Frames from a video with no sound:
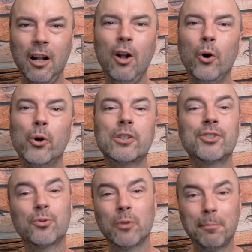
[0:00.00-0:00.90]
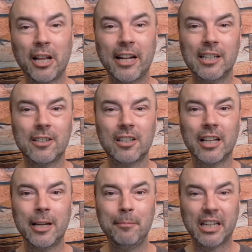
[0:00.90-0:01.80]
Hooks were planted early
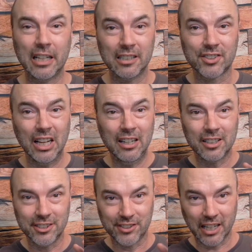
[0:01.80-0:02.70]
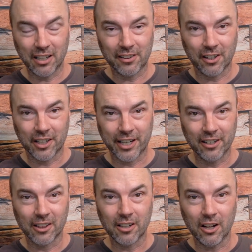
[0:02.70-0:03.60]
because the Xanathar
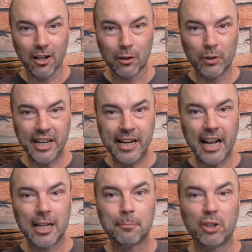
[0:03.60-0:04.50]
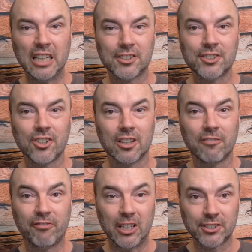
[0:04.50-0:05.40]
guild already had a presence on the
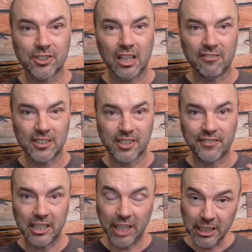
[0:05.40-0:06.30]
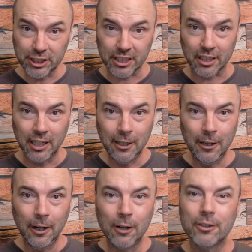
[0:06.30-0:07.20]
first levels of the dungeon.
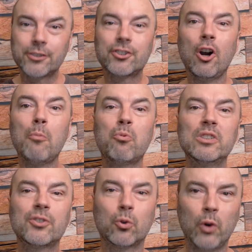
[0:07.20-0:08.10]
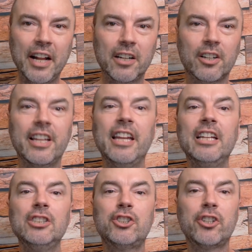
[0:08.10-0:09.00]
The scope was greater, the
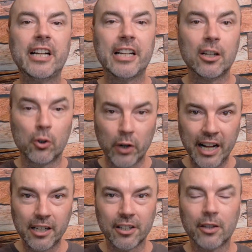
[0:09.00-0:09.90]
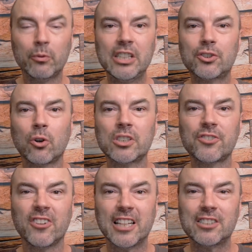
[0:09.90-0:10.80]
intrigue greater, the
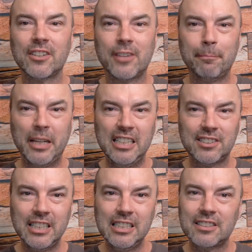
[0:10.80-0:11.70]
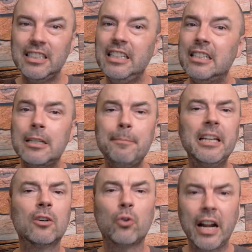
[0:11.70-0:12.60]
resourcefulness of the PCs needed to be
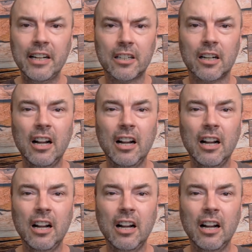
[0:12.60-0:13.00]
greater,